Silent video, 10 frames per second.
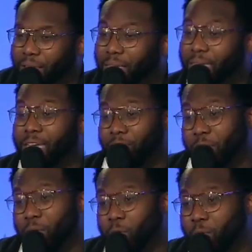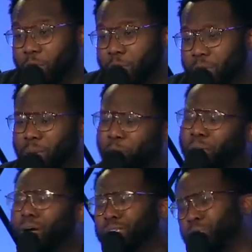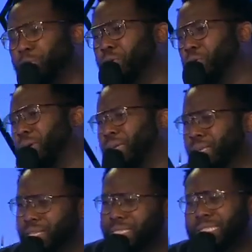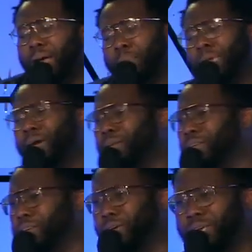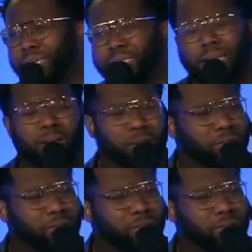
gave me a word and pause real quick. Stop counting your kids out